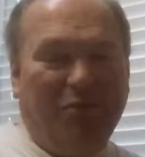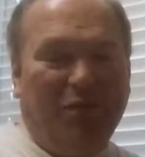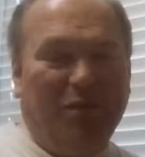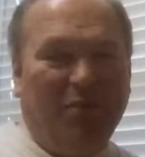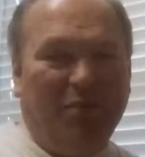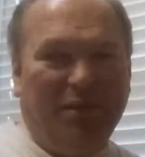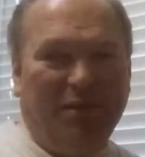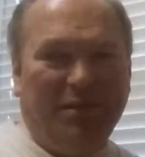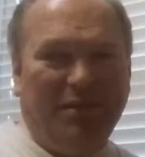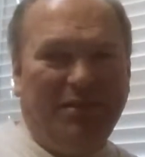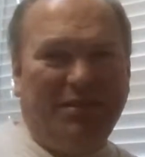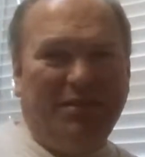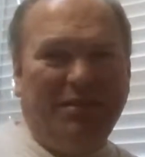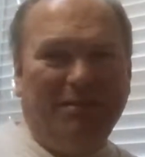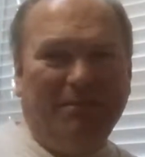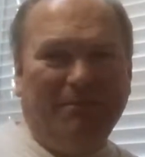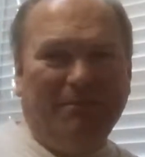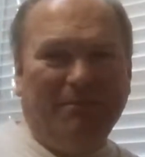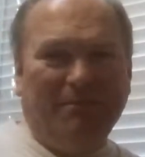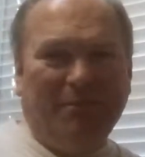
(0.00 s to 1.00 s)

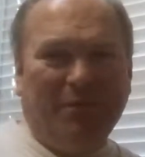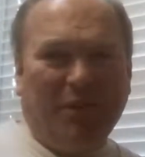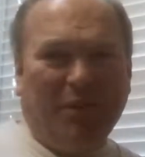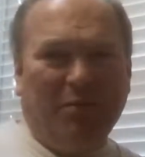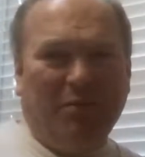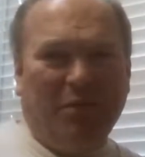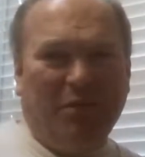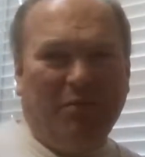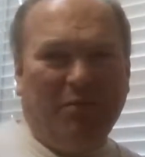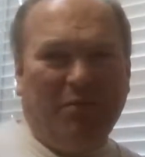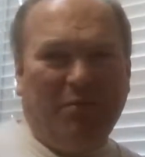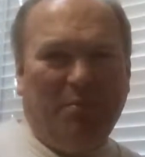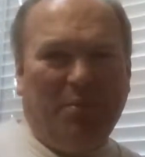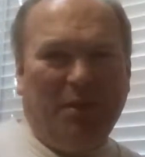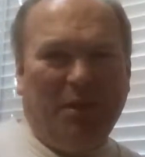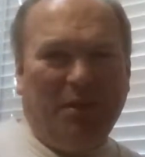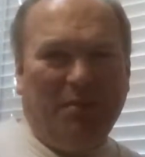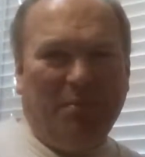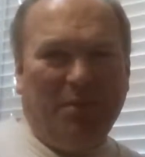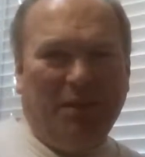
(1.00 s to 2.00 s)
equivalence, what it would
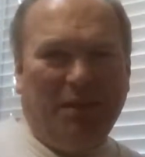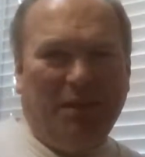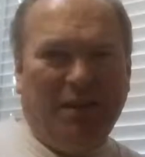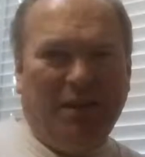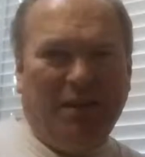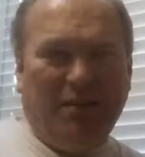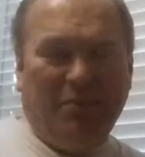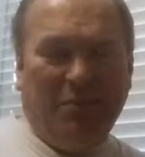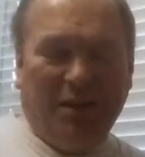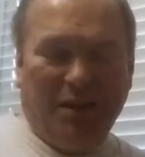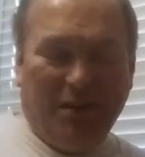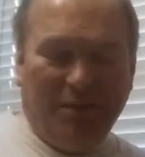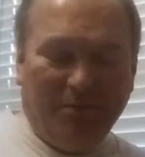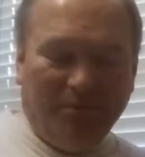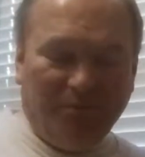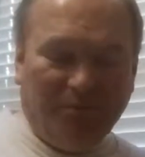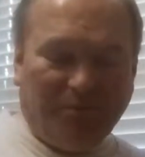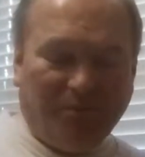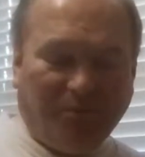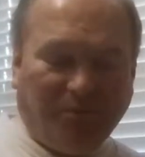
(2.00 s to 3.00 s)
be, but anyway,
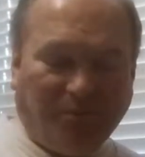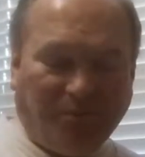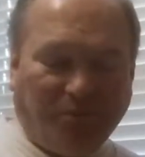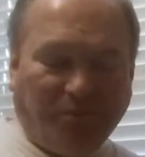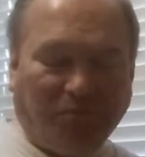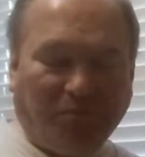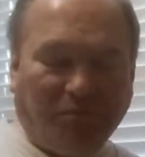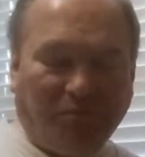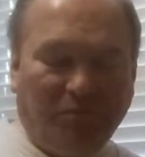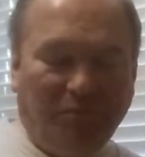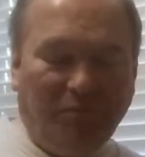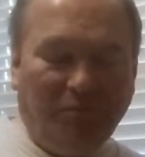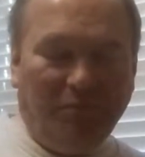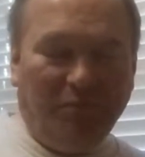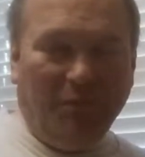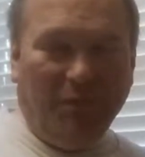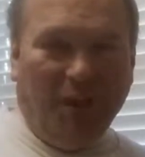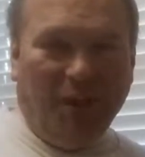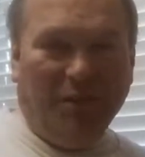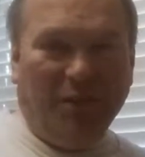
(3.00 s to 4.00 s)

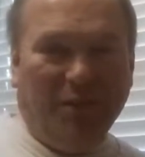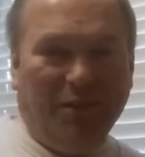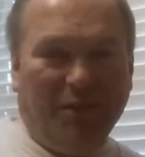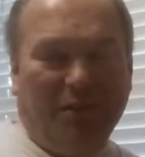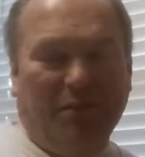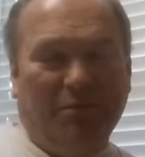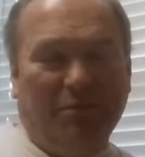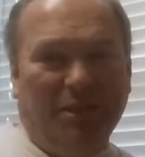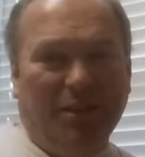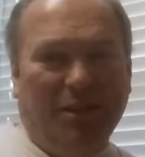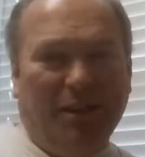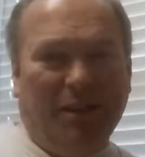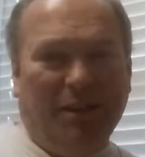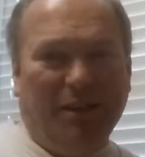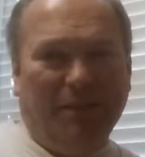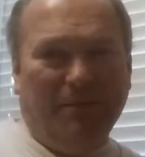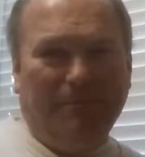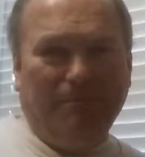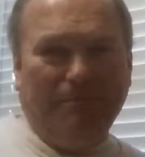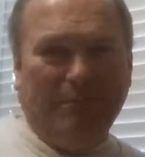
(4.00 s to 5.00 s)
I thought that was a
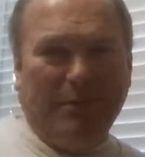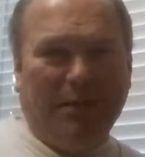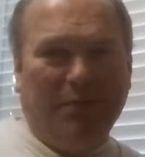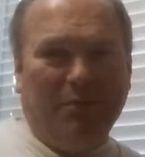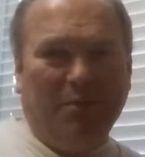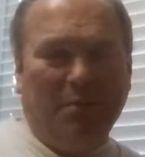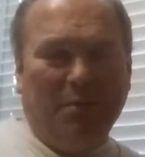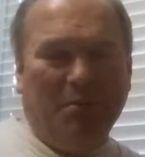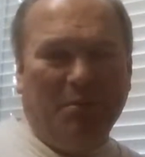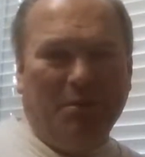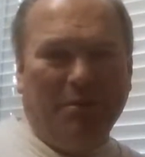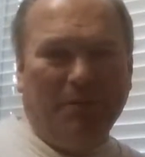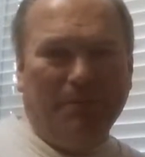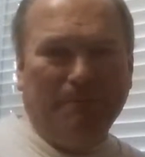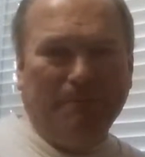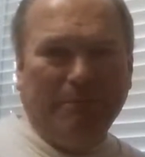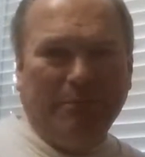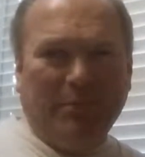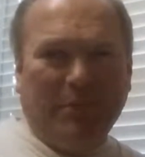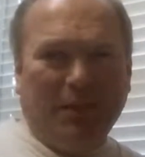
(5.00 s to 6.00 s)
lot. I remember
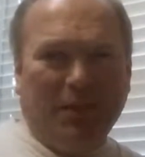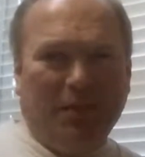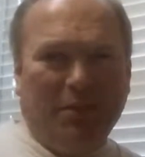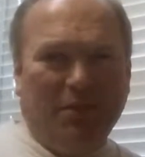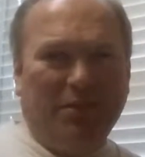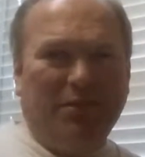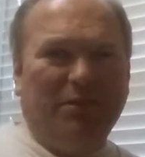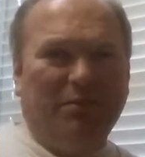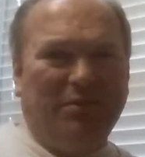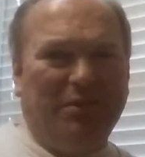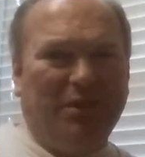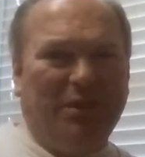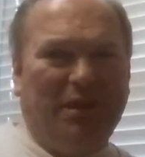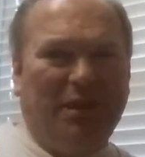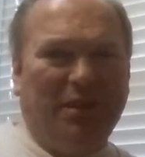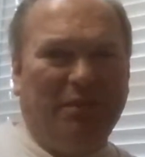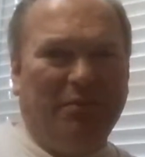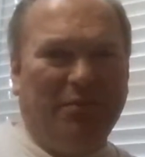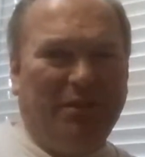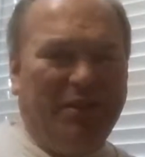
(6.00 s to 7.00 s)
also as a
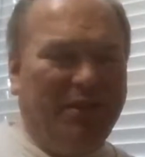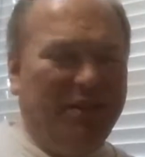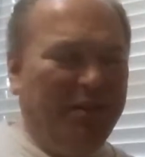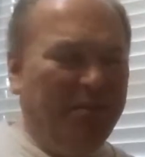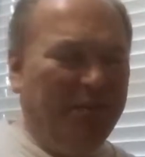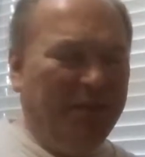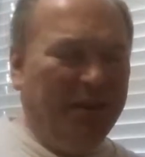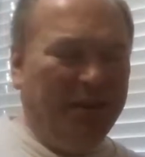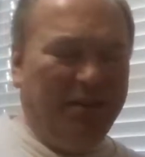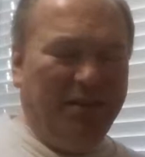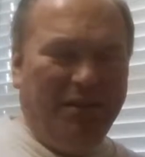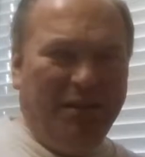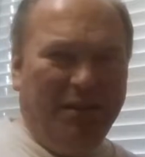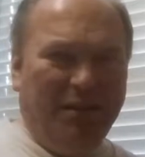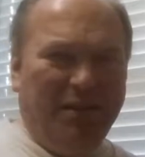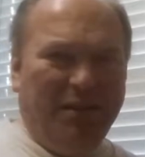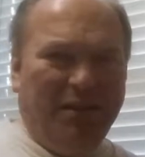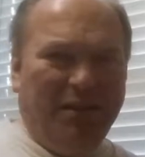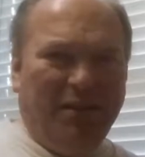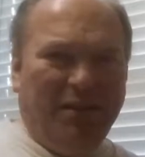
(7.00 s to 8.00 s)
kid receiving a
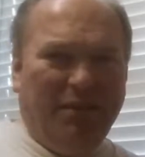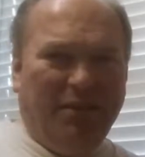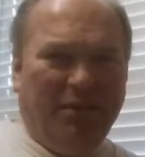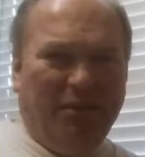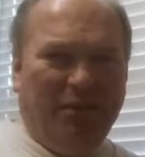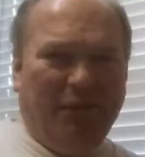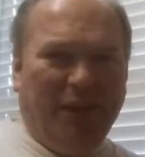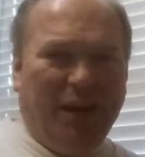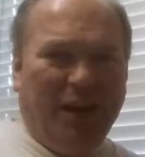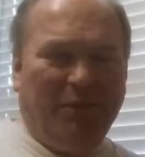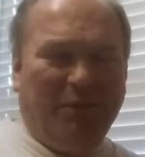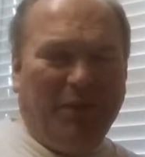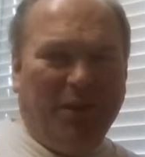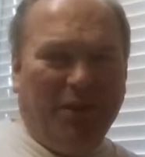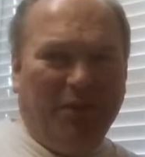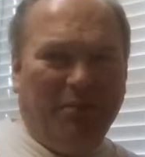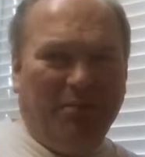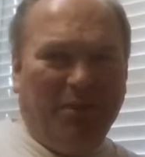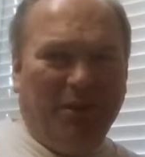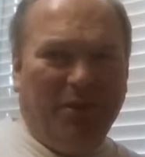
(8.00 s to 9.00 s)

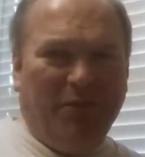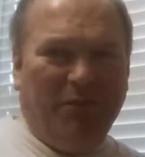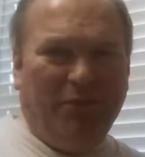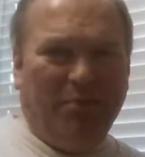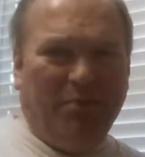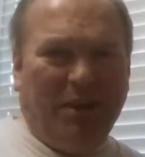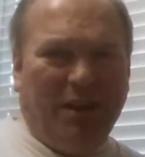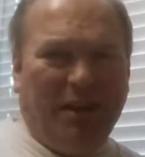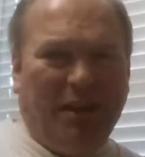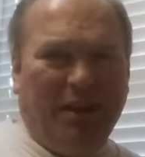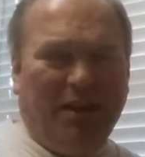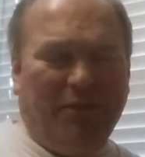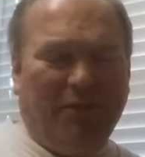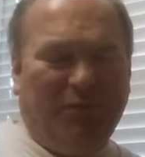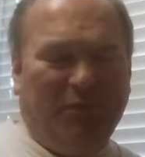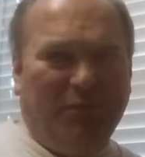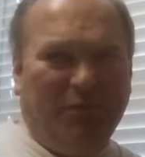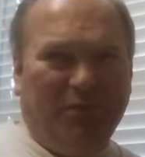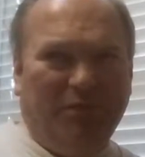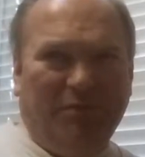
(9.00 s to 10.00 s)
$5 bill from my
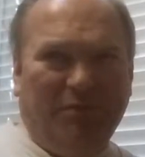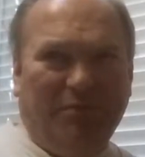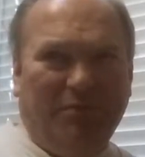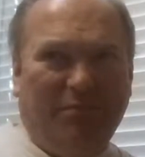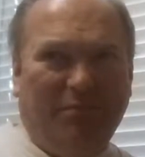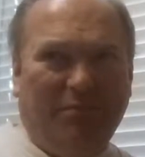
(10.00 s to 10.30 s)
aunt for